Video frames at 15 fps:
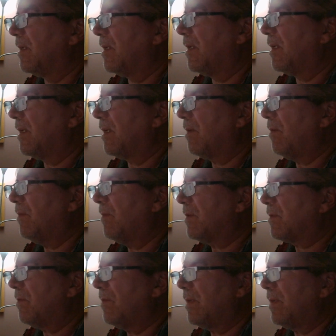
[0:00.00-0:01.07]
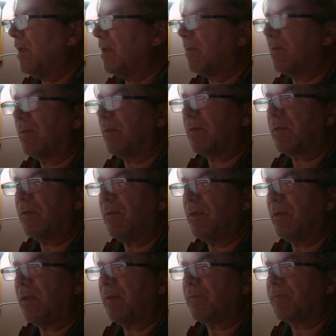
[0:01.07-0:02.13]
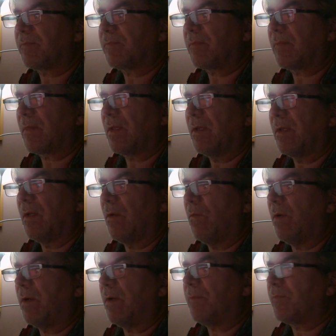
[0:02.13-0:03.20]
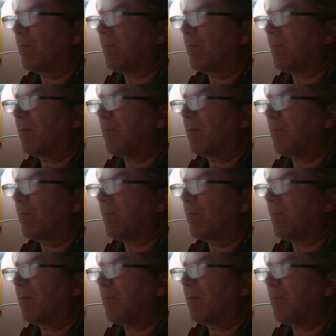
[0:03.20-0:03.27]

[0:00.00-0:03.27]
And I'm going, what's going on? What's going on? Well,